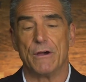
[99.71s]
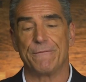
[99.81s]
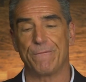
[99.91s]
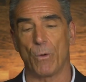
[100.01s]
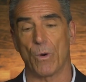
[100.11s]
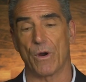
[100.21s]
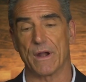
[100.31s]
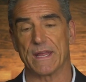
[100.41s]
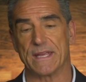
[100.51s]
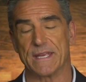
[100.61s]

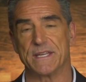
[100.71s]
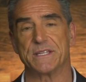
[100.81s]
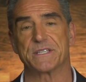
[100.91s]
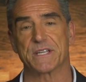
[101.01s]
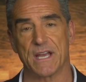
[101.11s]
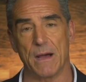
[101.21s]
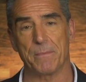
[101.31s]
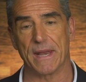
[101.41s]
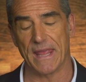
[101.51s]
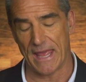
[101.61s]
for his
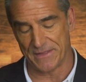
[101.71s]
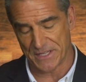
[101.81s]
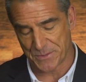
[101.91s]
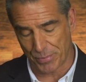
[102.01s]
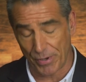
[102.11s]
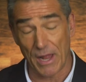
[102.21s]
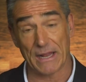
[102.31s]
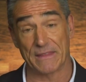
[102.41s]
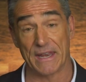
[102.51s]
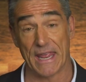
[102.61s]
company and this
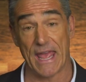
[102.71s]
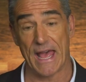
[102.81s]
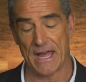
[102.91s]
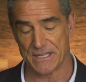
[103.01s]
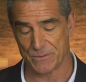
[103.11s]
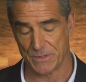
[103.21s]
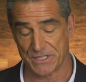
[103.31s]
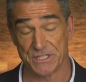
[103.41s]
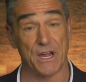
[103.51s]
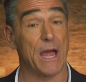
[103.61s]
product that he has,
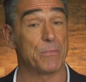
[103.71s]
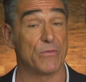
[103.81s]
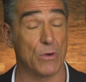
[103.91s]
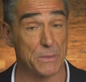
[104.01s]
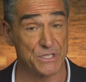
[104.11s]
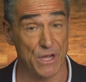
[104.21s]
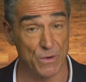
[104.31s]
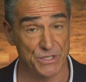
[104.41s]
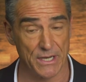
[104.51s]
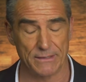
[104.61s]
which is high performance
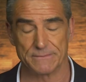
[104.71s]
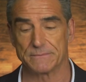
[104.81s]
coaching.